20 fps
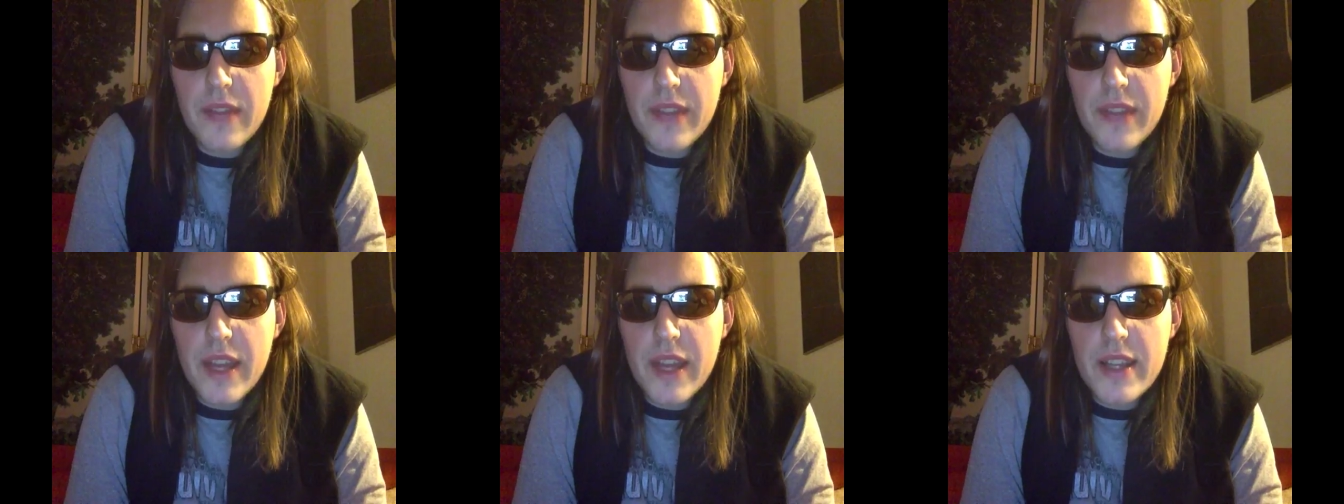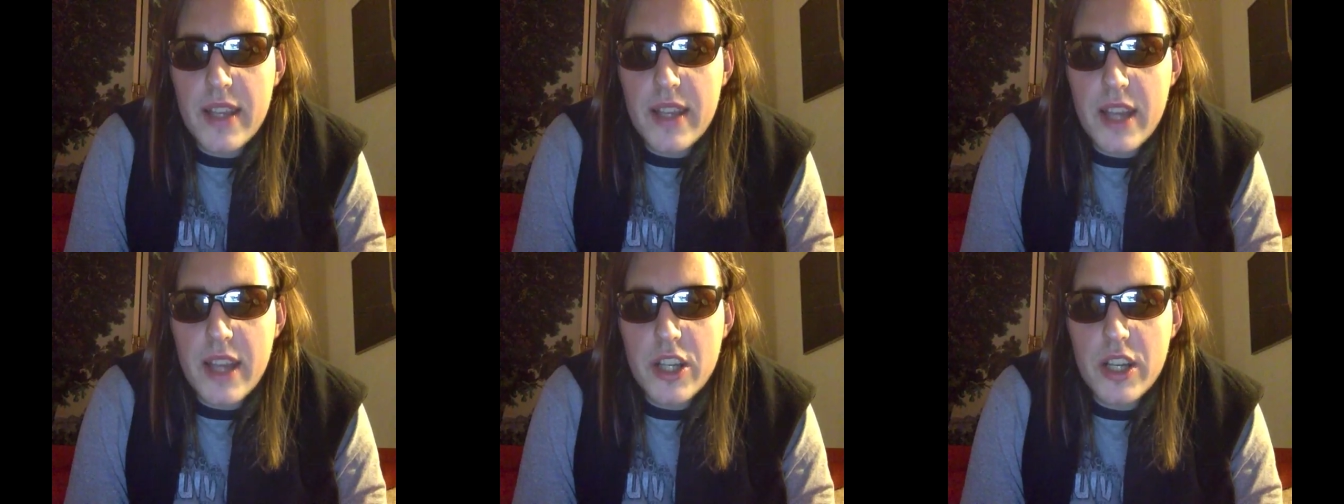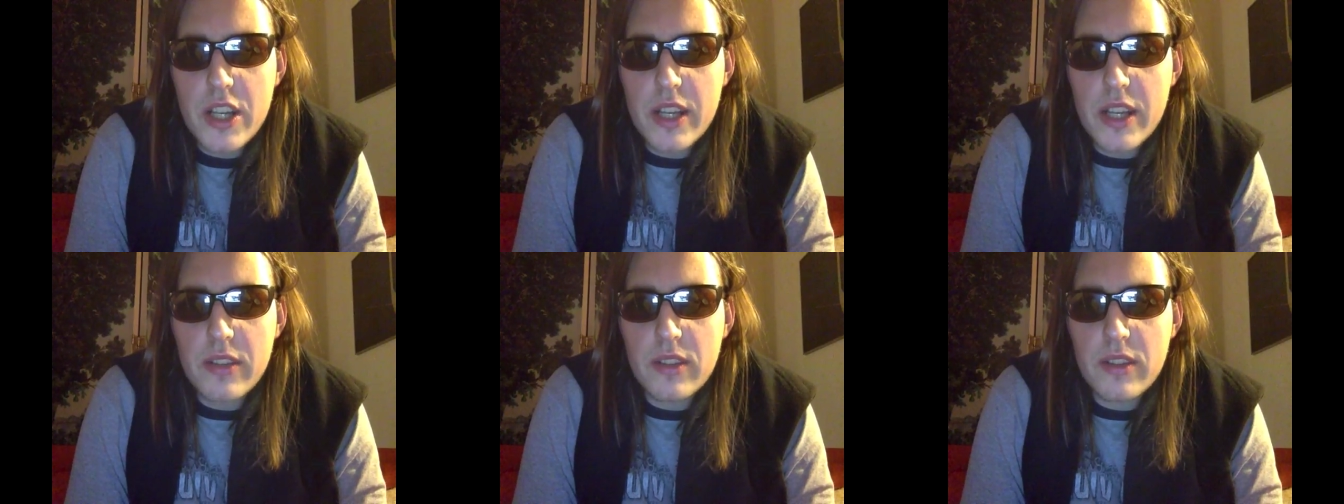that it's
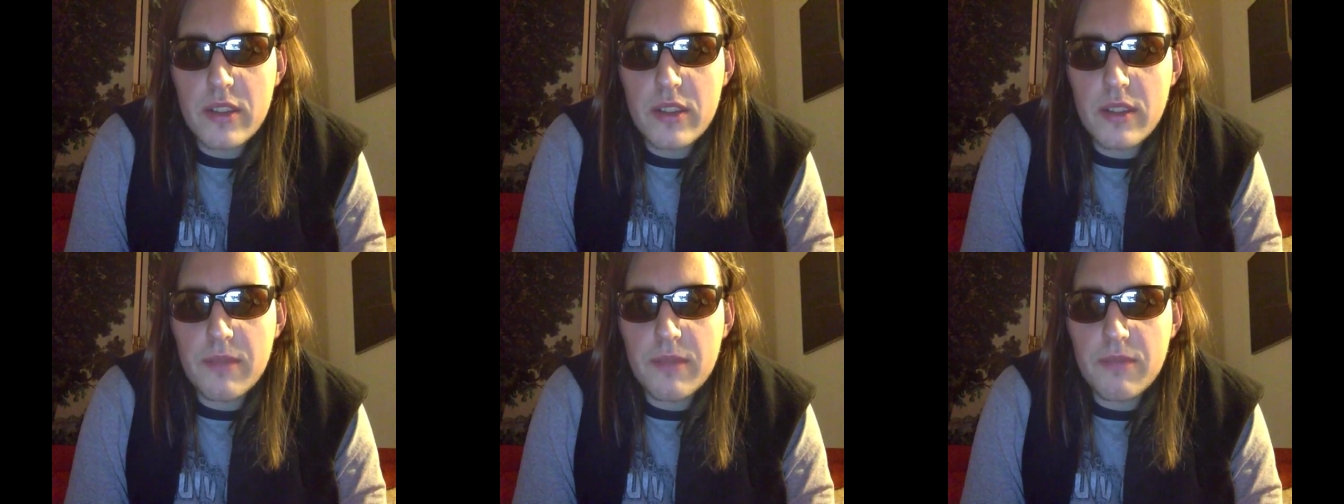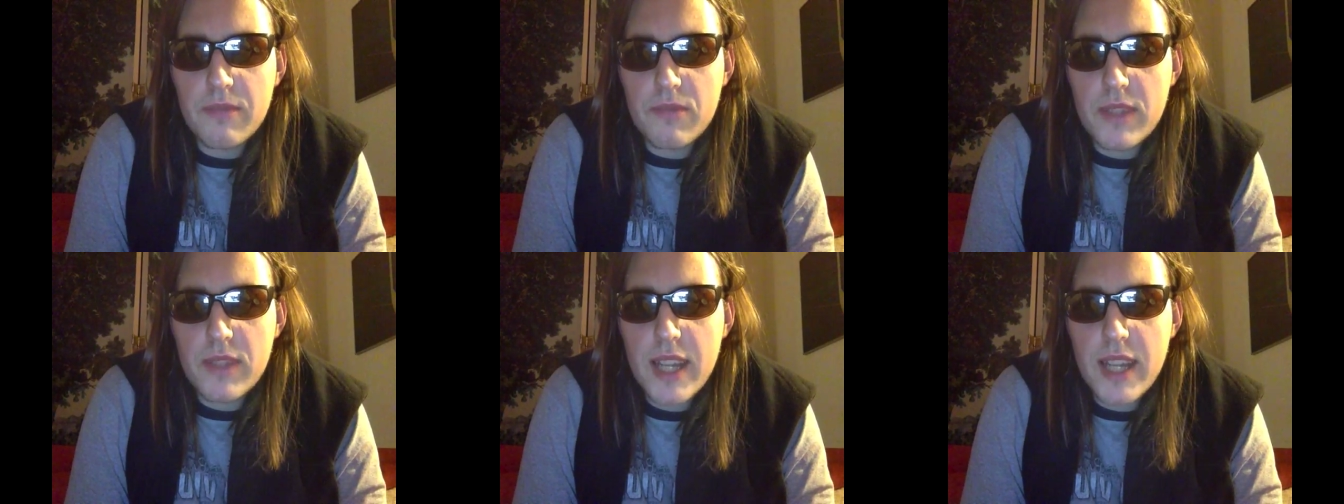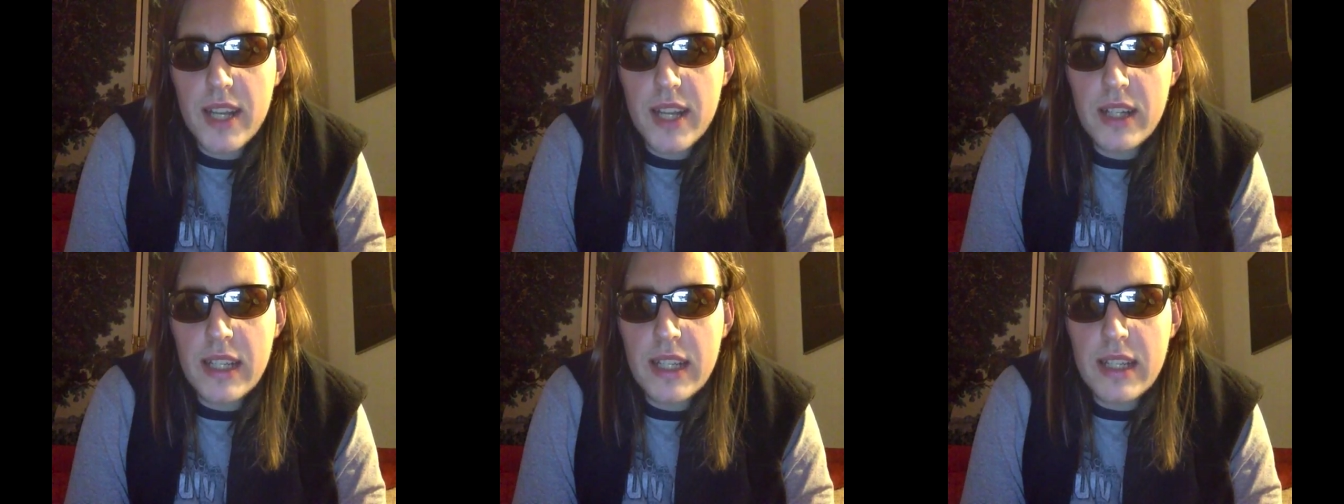actually
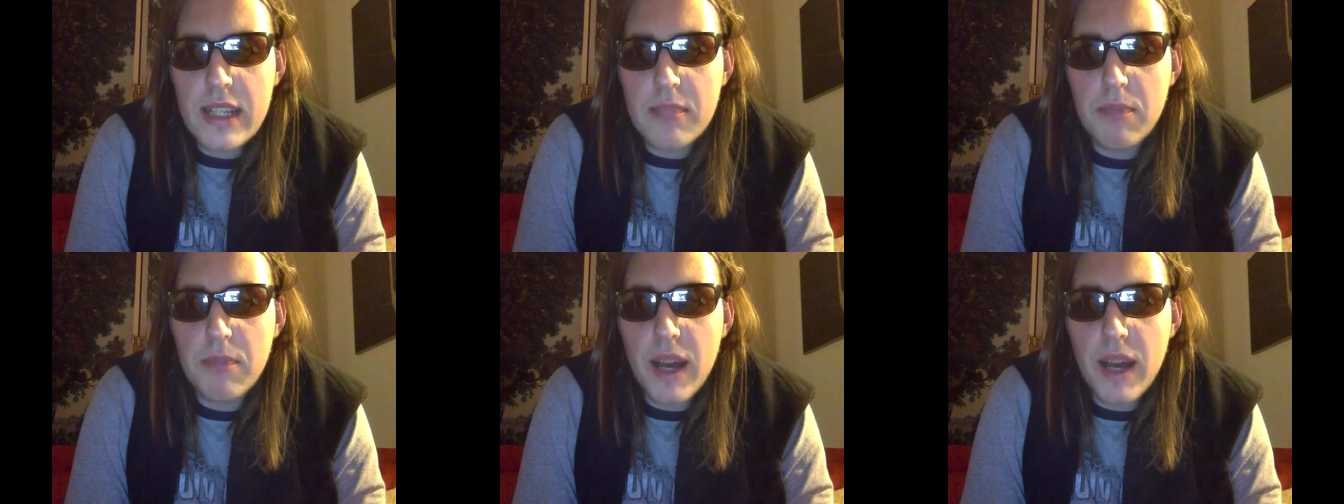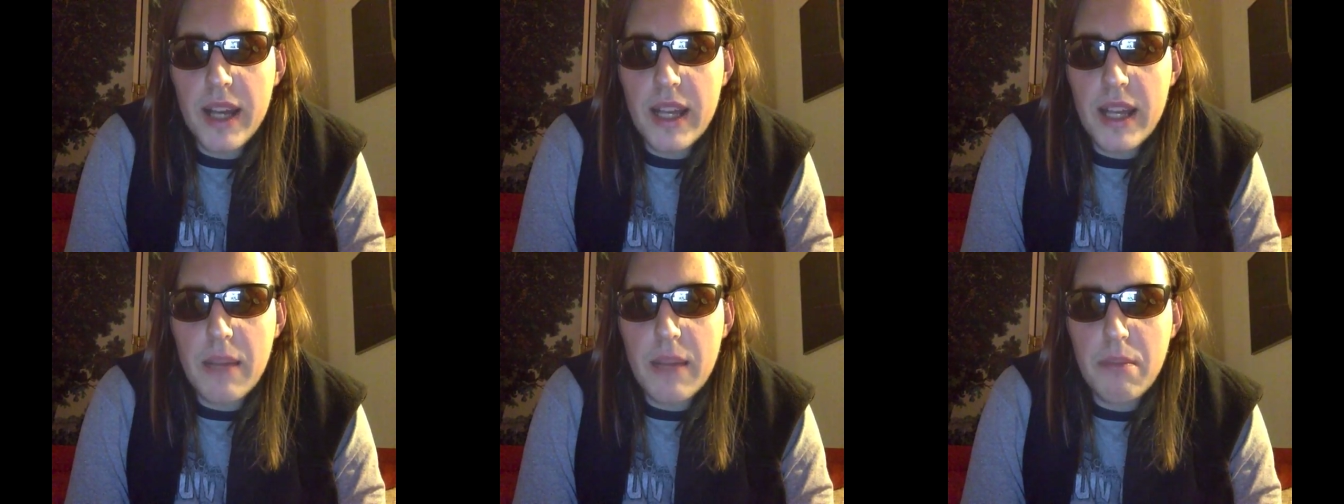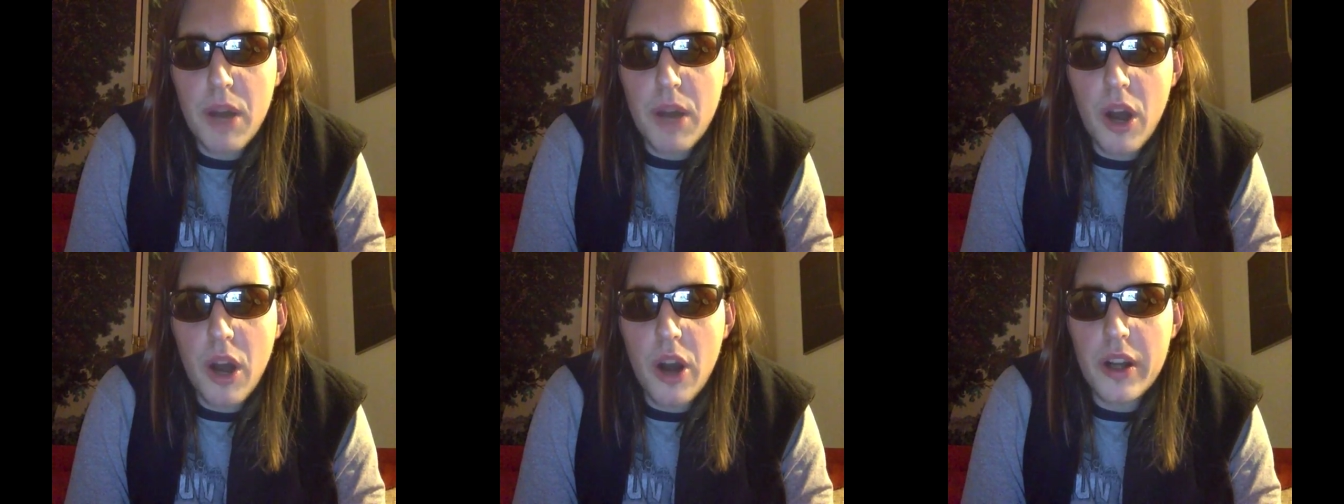tearing his body
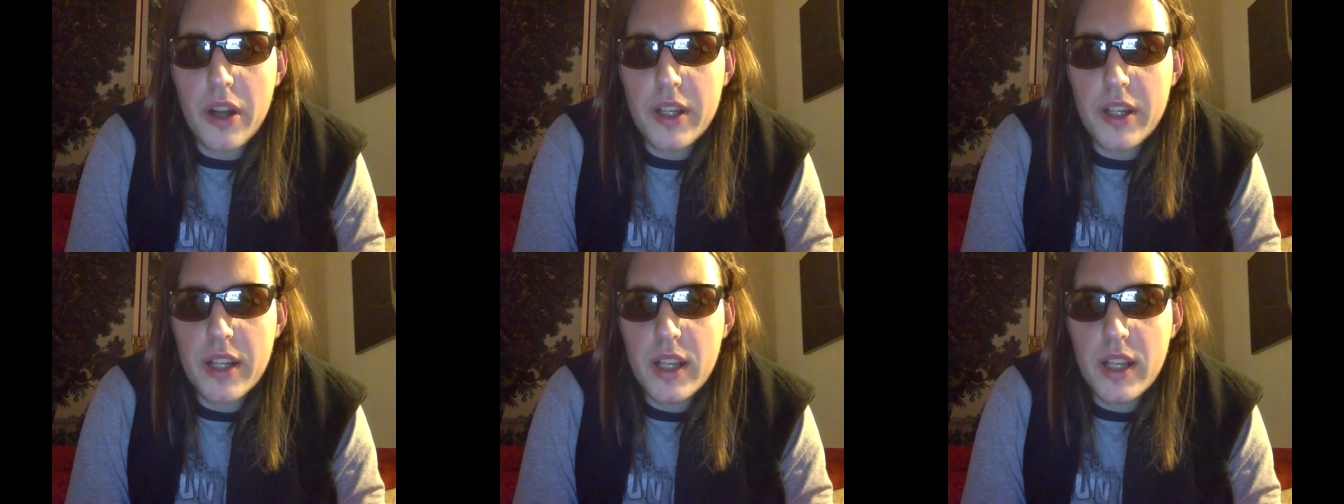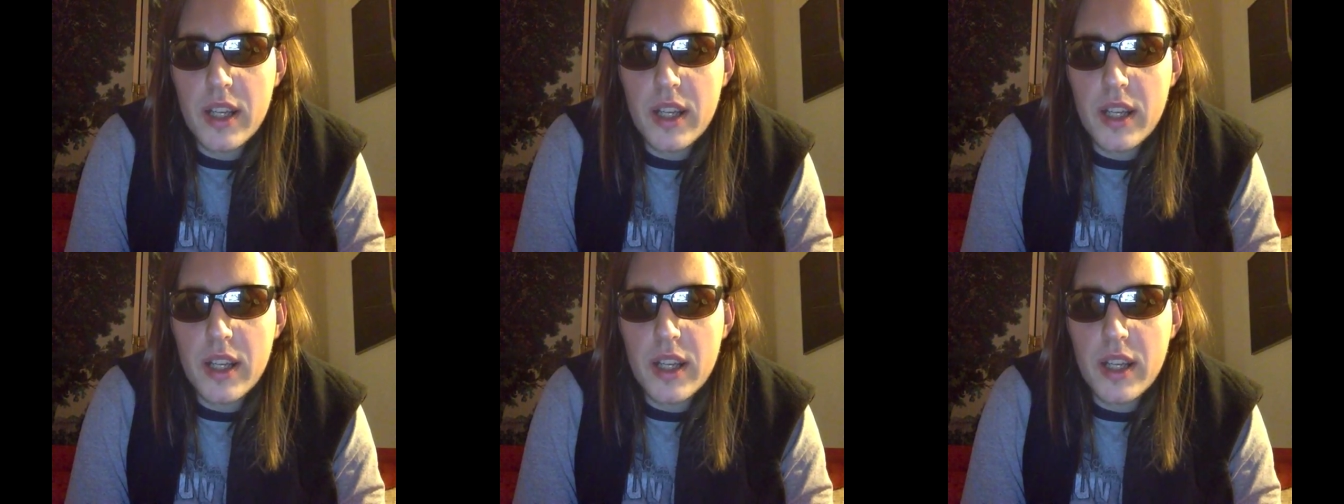apart